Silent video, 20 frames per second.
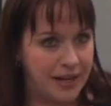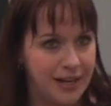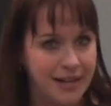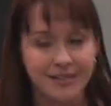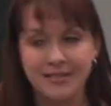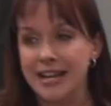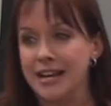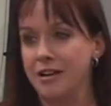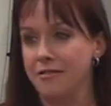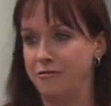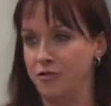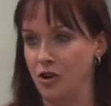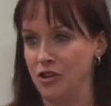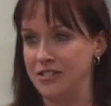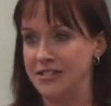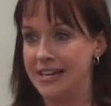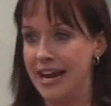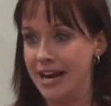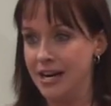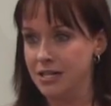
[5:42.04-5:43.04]
meeting is like a
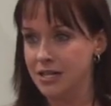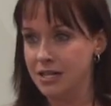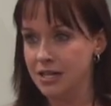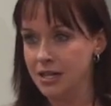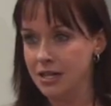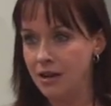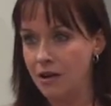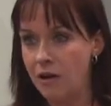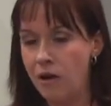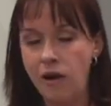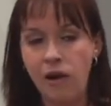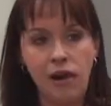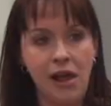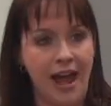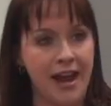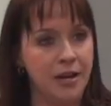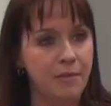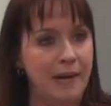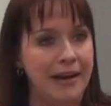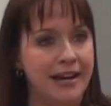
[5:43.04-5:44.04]
first date.
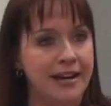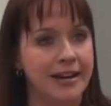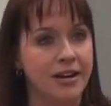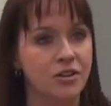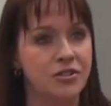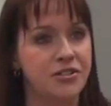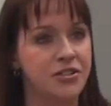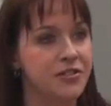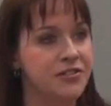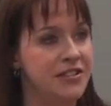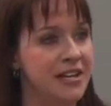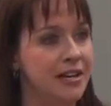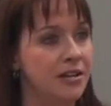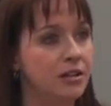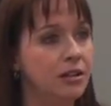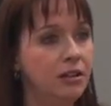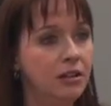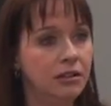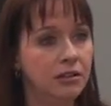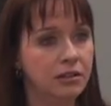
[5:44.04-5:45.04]
Anybody in here still
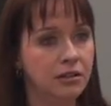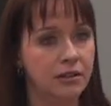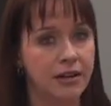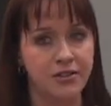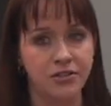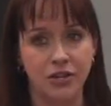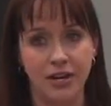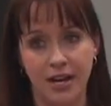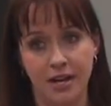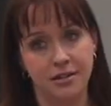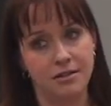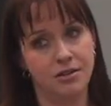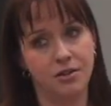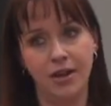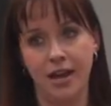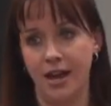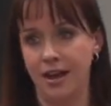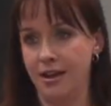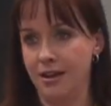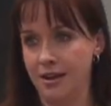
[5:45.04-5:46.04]
single? Raise your hands.
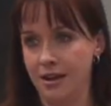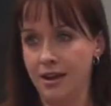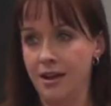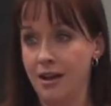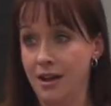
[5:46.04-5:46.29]
Okay.